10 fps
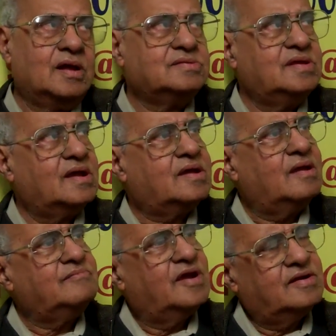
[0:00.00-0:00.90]
They
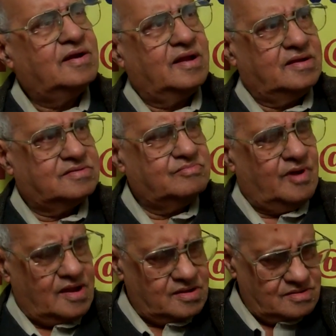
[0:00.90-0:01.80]
came very late.
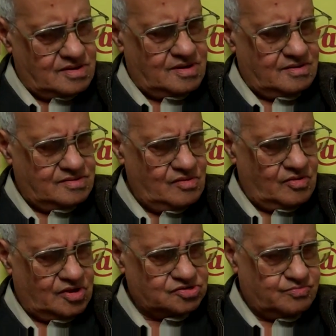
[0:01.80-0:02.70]
My
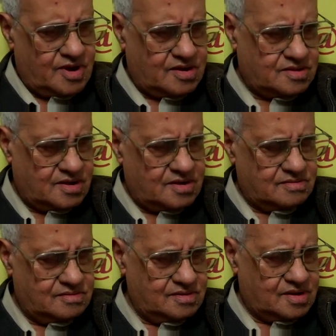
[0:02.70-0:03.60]
youngest brother,
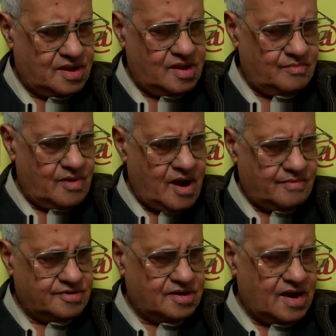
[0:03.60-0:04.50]
he came
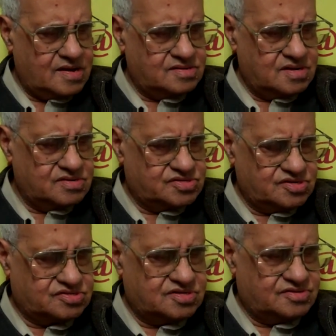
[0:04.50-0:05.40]
after
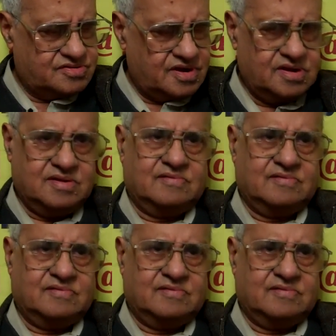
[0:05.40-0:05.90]
1963.